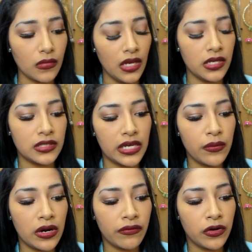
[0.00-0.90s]
He's like, get
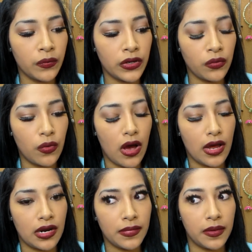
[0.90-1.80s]
whatever one you want.
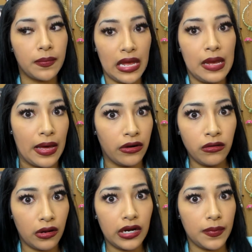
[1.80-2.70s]
And I'm like, babe, I don't
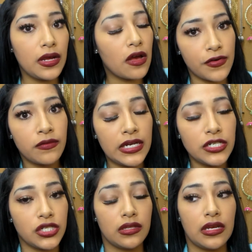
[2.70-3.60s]
know how to pick out
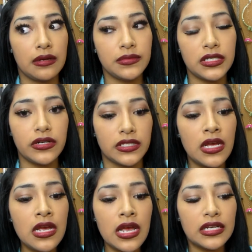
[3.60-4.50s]
foundation. Like, I'm serious.
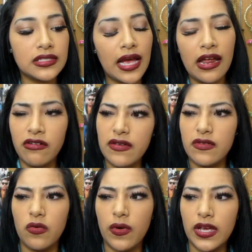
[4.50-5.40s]
He's like, I don't even
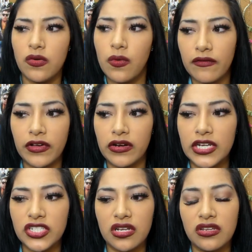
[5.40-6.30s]
know why you want
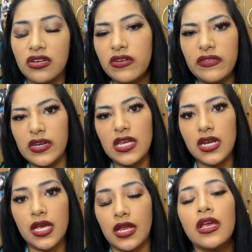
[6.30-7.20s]
foundation. You don't even need
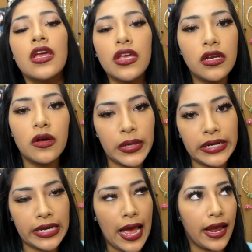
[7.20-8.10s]
it. And, you know,
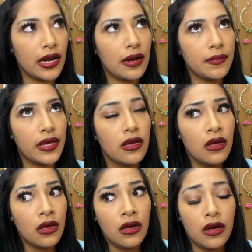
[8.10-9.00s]
being a guy. And I'm like,
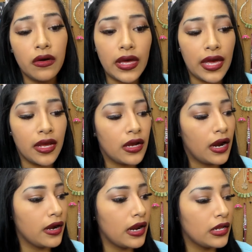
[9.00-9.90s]
okay.
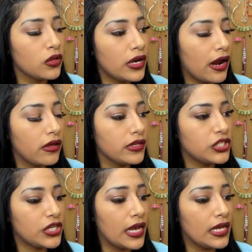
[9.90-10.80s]
And I look at all these
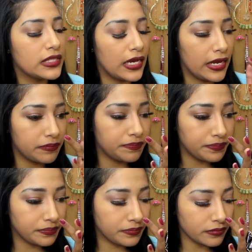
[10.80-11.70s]
shades and
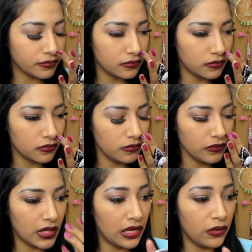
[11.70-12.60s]

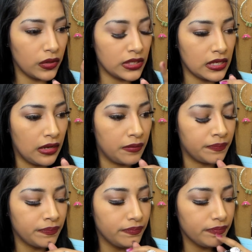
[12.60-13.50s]
it was, um,
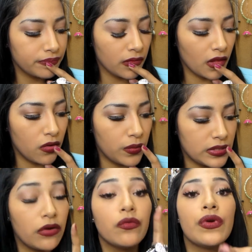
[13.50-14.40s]
what was
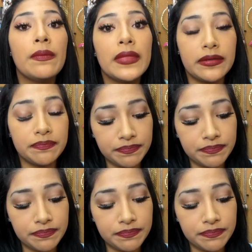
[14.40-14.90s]
it? Remlin.